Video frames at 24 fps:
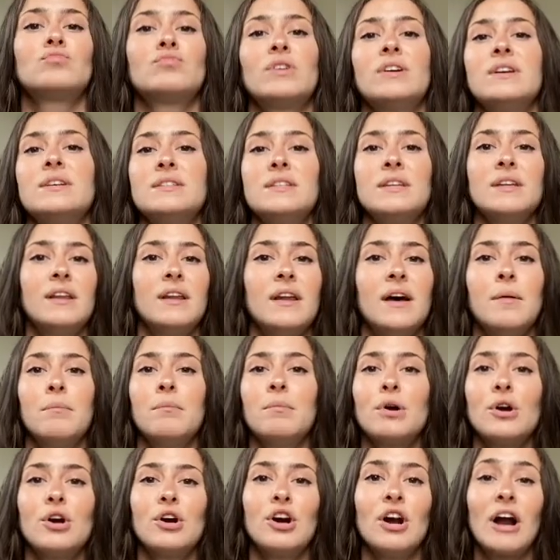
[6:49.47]
Reason
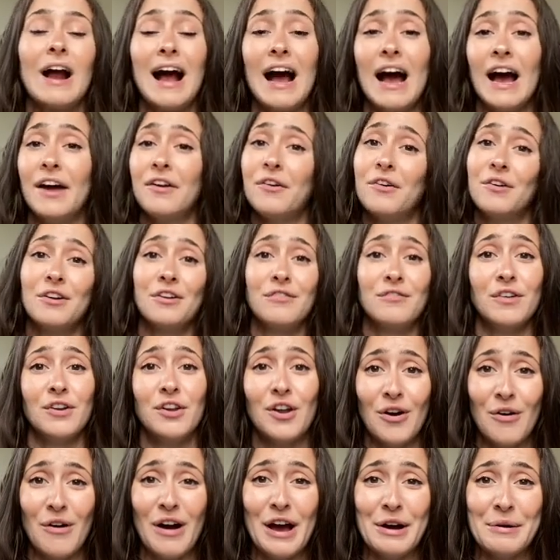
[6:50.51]
number, I don't even
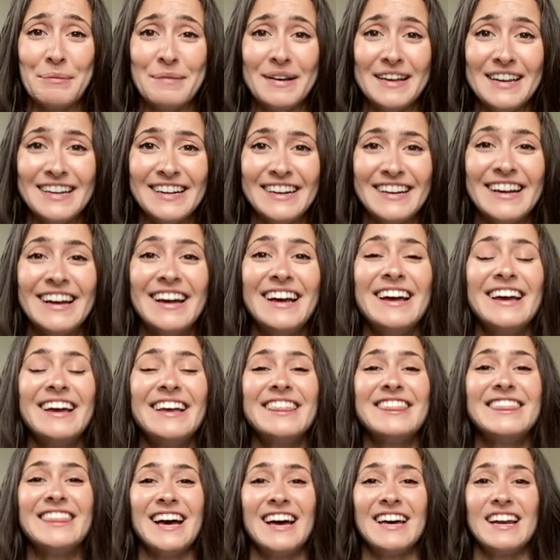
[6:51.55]
know how many,
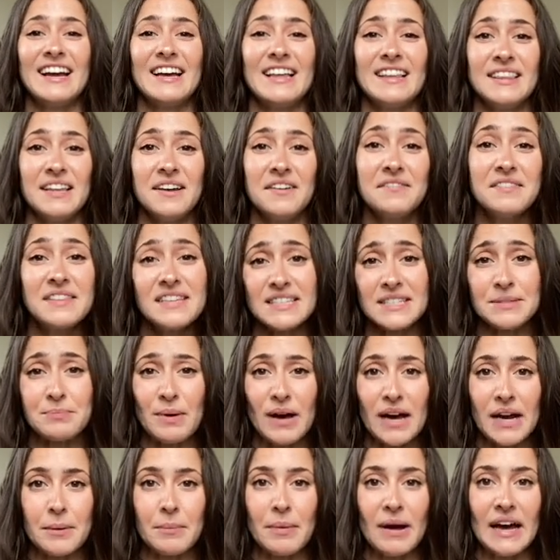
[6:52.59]
that I love this
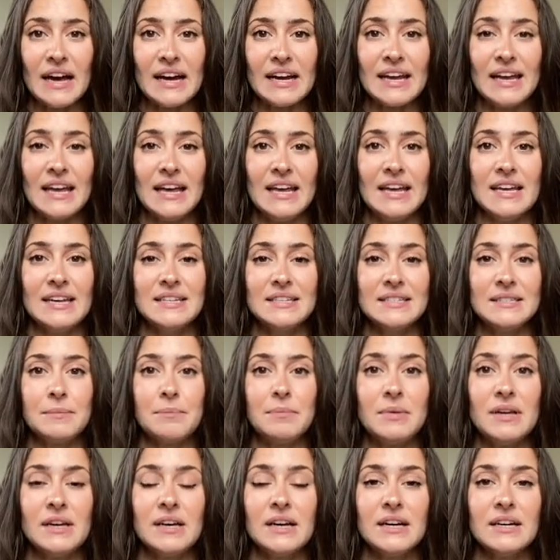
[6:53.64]
backpack is
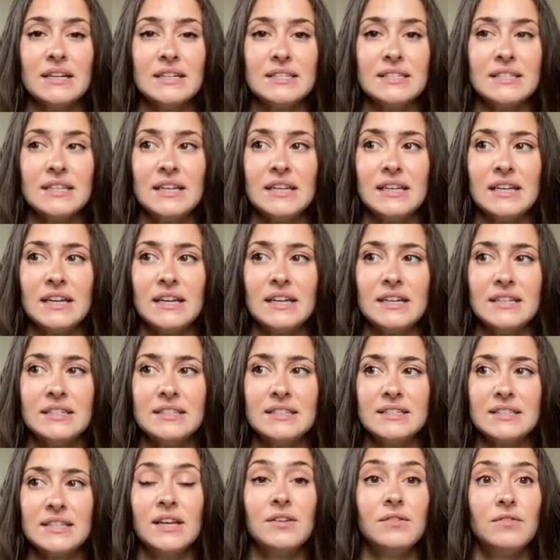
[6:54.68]
because it
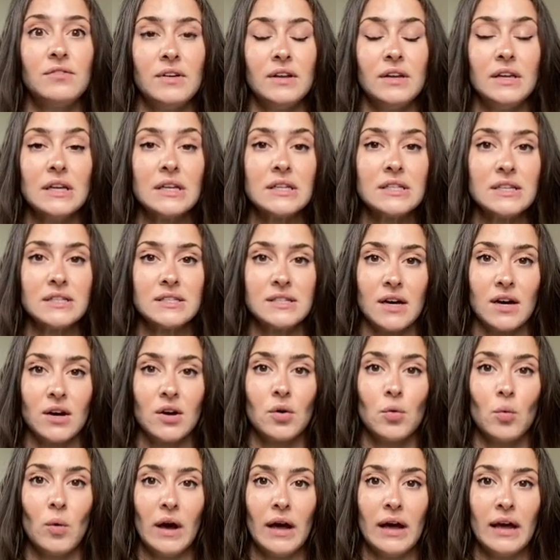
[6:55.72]
is convenient to
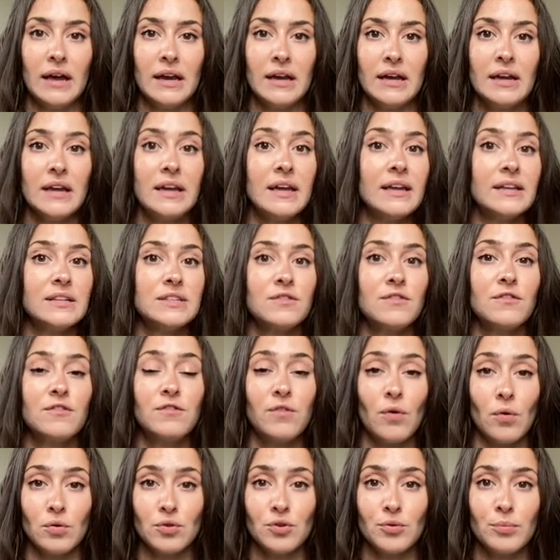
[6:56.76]
tuck away. It's
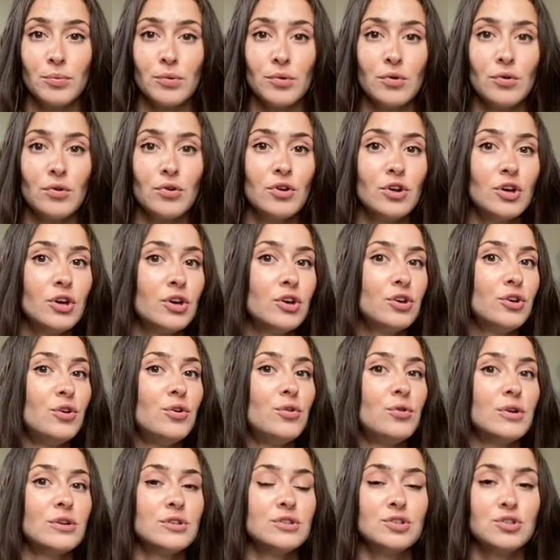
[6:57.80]
foldable.
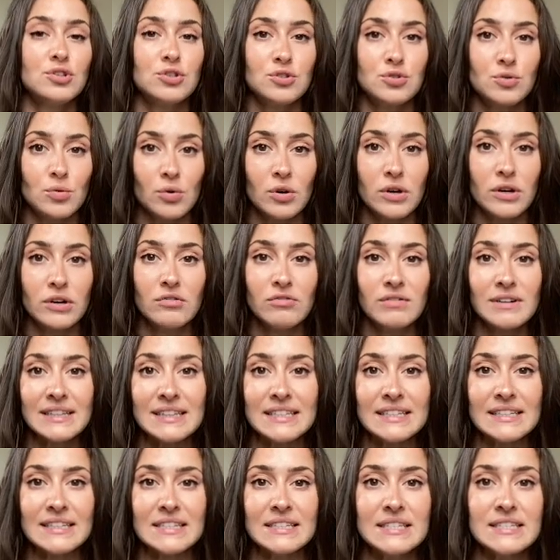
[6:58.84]
You can store it
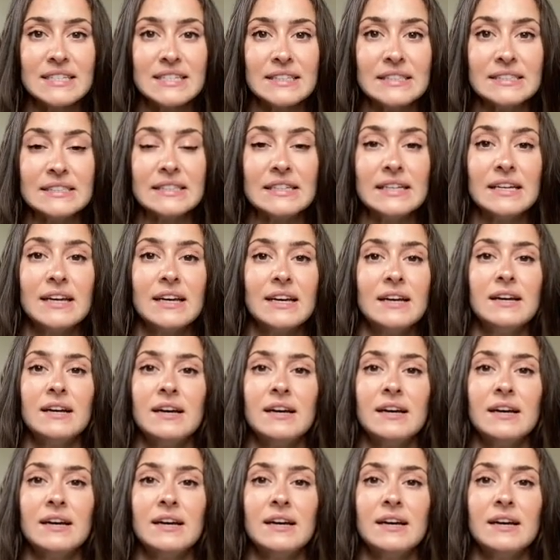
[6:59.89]
really easily.